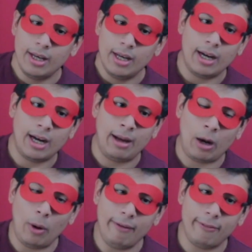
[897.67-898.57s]

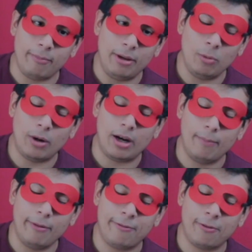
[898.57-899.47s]
However, meanwhile,
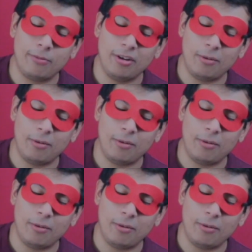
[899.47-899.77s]
before to